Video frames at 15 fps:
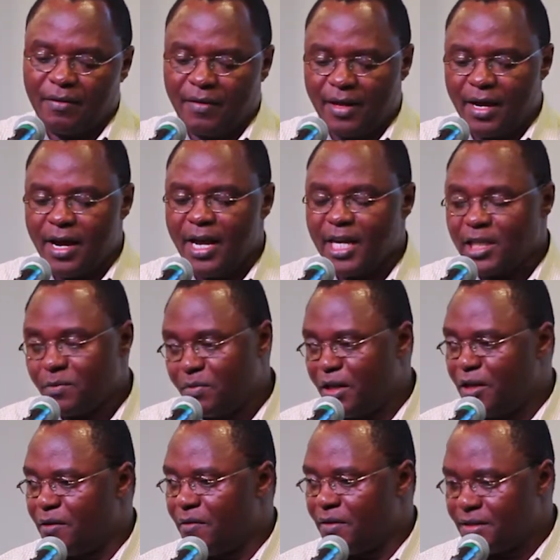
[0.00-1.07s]
there has
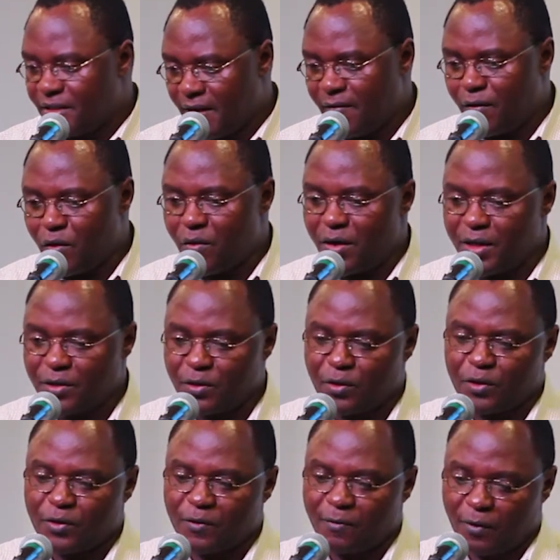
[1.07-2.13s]
been several
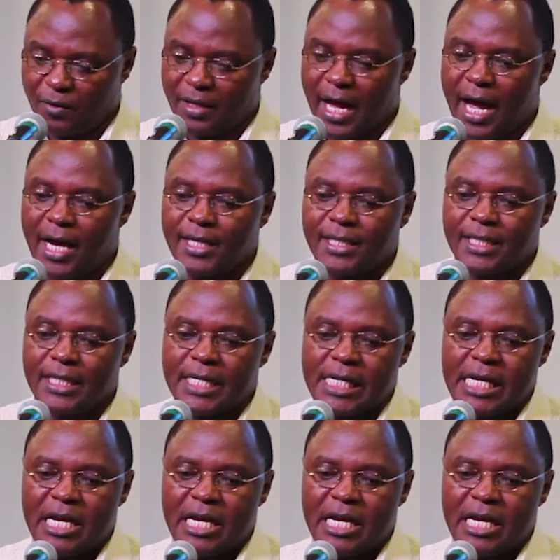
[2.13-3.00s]
reasons for that.